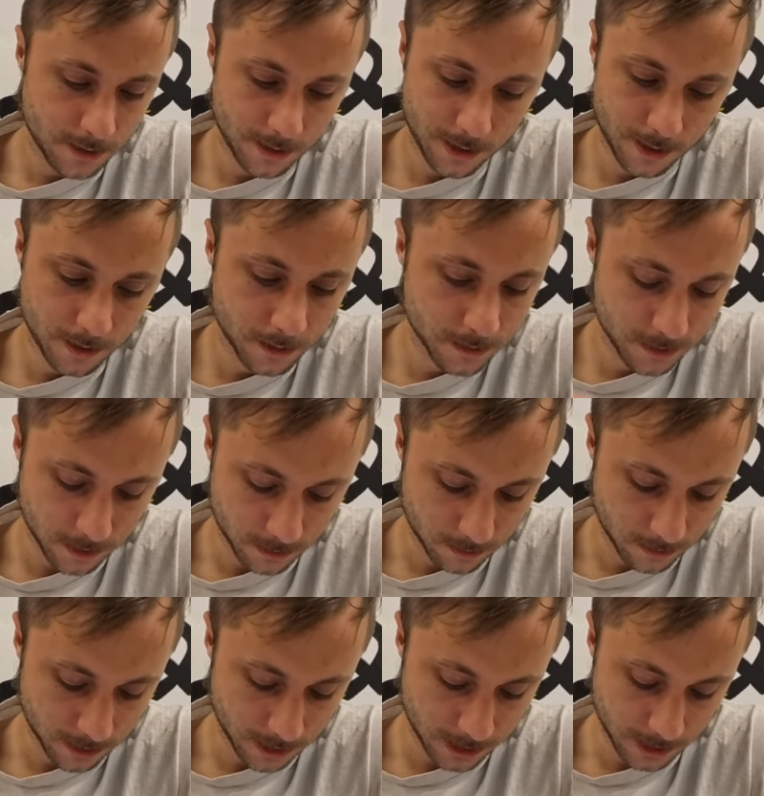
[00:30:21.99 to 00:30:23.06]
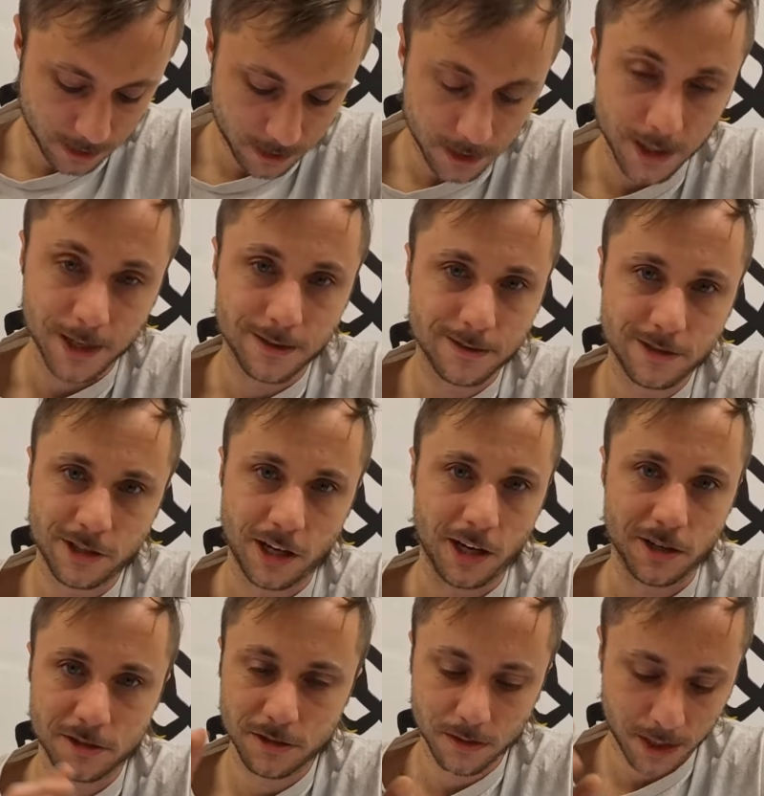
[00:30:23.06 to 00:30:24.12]
and those don't really need to get
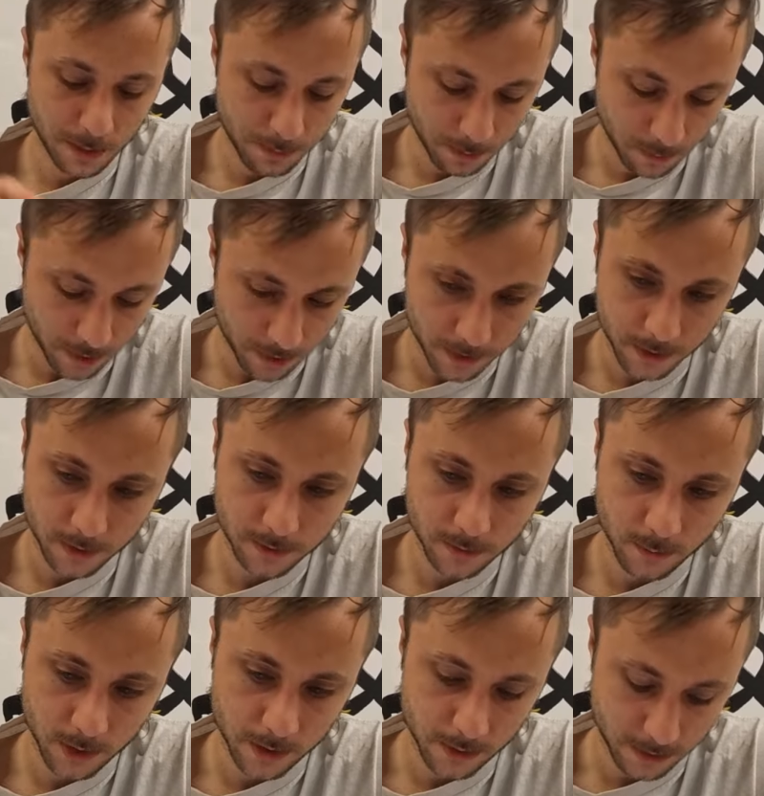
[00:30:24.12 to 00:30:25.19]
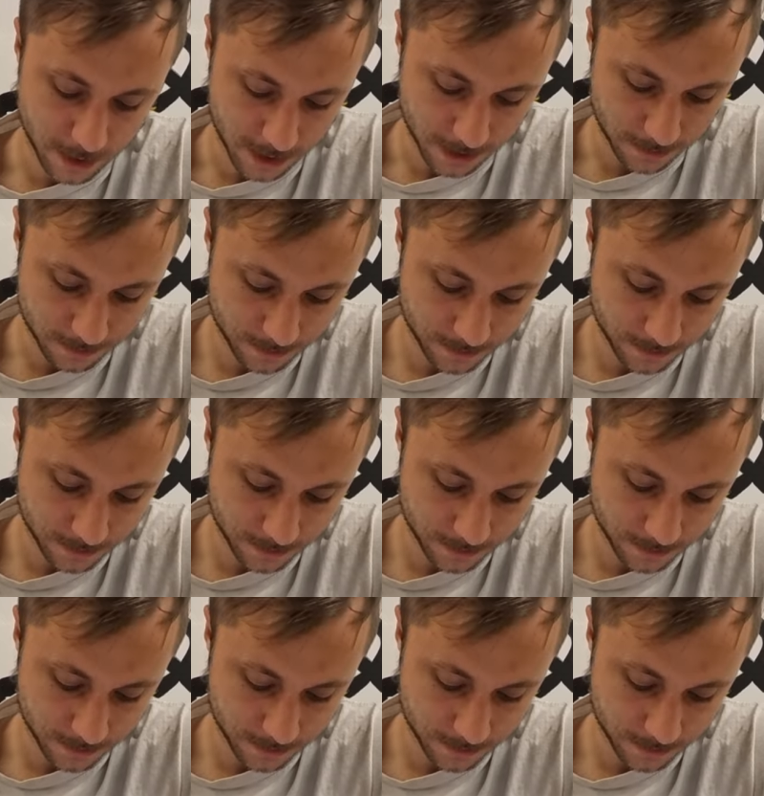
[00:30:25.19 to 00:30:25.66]
changed. So keep them where they're at.